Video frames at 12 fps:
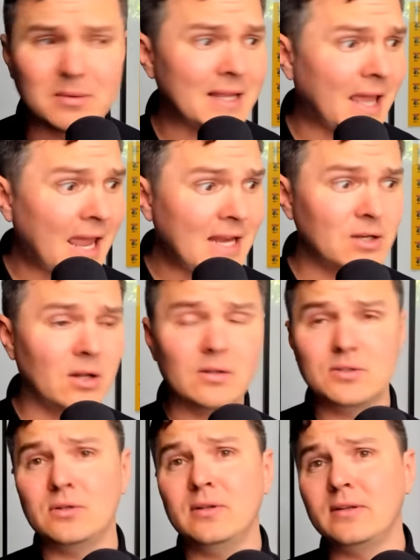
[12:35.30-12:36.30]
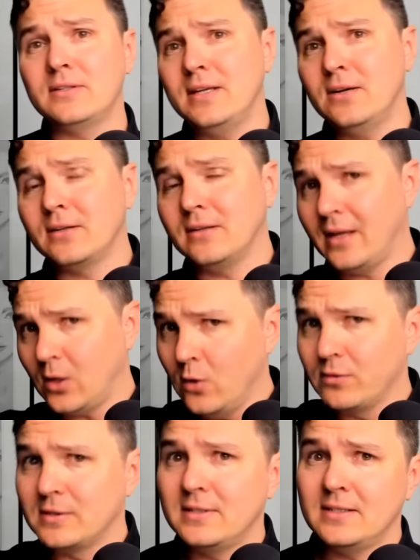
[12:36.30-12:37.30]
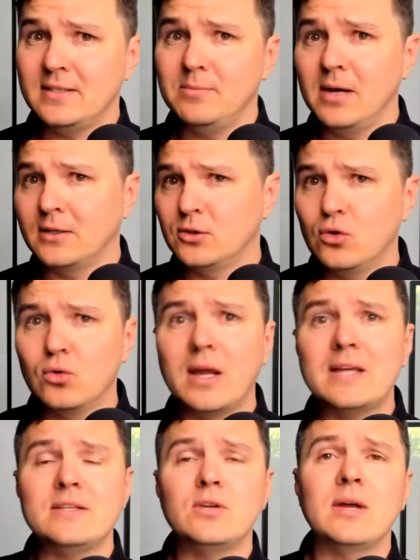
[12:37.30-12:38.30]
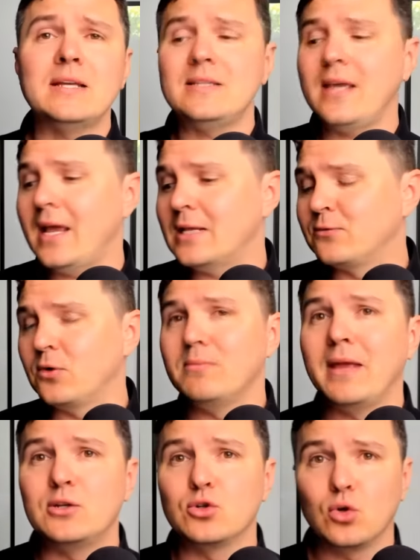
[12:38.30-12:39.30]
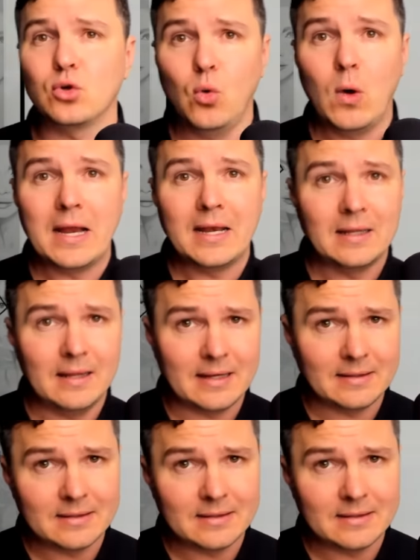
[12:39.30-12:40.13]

like eight dollars earlier this year to like over sixty bucks. Crazy, crazy gains for a major coin like